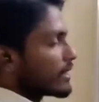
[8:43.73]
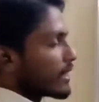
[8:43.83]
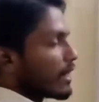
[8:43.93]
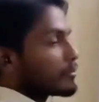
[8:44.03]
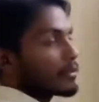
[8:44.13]

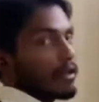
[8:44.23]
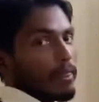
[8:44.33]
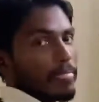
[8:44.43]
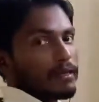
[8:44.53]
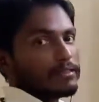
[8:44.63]
trap the
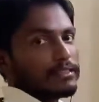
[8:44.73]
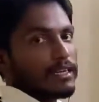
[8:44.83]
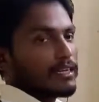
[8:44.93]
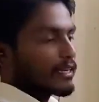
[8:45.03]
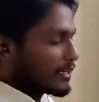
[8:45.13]

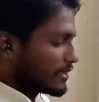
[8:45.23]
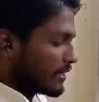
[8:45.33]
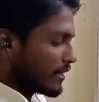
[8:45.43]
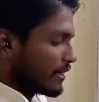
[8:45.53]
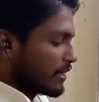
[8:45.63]
chelating agent.